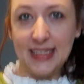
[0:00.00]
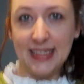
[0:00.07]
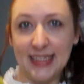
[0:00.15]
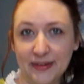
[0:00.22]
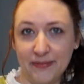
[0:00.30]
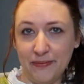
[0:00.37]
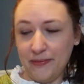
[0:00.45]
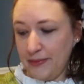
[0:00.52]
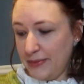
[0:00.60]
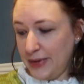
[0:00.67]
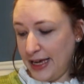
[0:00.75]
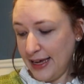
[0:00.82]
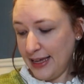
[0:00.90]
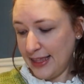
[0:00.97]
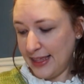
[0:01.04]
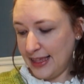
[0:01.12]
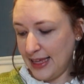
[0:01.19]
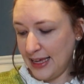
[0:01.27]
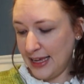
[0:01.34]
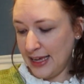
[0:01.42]

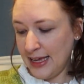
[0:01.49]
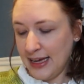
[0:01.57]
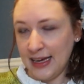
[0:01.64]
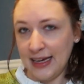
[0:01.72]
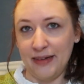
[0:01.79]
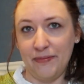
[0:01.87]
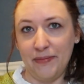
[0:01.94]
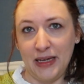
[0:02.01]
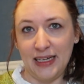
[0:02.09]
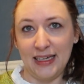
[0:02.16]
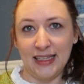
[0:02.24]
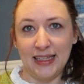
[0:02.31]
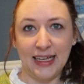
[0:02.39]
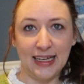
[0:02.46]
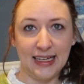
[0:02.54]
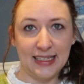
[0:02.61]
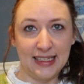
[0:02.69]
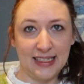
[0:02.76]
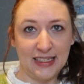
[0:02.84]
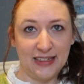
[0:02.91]
Smith. I made
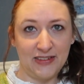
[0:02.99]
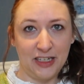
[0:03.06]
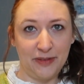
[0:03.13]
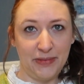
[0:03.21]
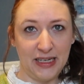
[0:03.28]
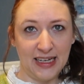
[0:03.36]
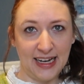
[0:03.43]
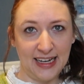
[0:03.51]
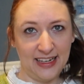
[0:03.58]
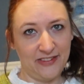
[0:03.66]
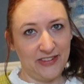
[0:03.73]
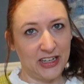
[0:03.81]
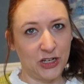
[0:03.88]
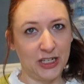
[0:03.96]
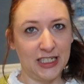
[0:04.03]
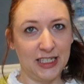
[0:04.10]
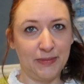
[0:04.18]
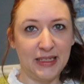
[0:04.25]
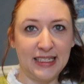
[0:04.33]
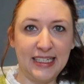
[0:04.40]
this to be kind of a
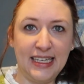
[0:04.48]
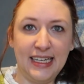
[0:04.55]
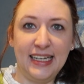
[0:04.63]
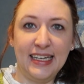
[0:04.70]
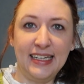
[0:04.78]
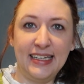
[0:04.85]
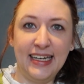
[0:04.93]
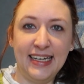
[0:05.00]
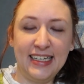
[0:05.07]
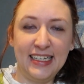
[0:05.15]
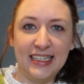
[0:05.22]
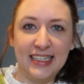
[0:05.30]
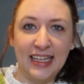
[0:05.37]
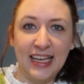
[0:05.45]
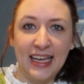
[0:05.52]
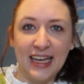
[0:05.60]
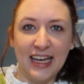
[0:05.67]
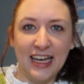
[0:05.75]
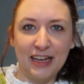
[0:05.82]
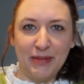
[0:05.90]
Christmassy knit.
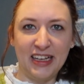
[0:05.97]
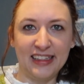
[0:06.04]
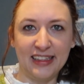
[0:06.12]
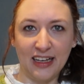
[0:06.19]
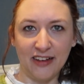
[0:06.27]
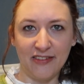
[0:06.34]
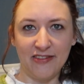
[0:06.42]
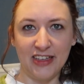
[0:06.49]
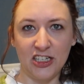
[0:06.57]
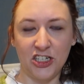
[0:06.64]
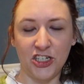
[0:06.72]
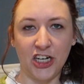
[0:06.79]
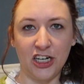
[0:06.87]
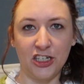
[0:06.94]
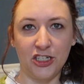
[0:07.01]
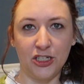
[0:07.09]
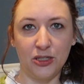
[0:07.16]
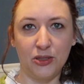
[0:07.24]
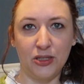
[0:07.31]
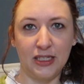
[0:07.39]
I love this
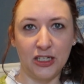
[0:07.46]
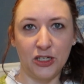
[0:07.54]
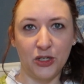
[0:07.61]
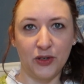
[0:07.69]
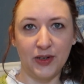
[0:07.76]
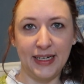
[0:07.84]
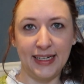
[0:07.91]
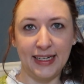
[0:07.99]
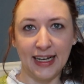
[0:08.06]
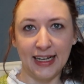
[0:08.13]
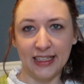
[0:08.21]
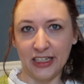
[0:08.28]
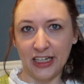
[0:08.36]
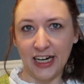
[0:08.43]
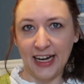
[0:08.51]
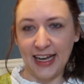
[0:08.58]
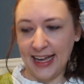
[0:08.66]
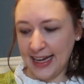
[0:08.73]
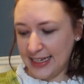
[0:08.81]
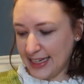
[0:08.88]
chartreuse green color,
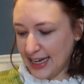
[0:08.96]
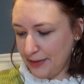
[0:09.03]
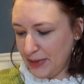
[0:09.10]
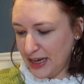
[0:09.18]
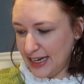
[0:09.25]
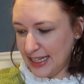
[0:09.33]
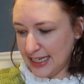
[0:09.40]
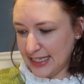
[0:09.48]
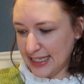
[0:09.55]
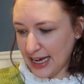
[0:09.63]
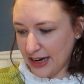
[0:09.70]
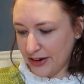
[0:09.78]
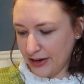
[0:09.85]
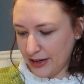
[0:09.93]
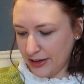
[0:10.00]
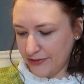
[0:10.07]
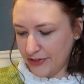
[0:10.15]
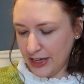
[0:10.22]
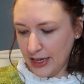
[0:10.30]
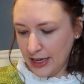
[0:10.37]
and I made this out
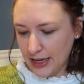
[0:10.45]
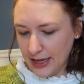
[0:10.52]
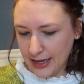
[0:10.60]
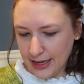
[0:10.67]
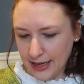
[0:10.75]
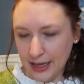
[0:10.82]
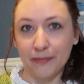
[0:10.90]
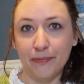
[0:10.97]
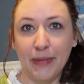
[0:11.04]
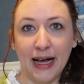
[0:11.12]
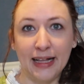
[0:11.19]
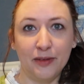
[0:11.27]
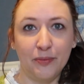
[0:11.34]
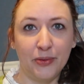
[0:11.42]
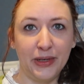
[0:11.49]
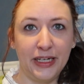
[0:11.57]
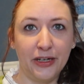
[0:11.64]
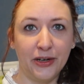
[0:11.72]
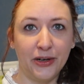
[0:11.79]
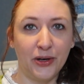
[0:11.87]
of
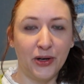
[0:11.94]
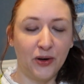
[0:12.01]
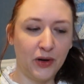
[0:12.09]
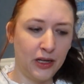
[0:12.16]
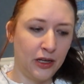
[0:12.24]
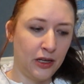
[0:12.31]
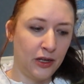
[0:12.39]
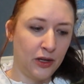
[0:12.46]
Malabrigo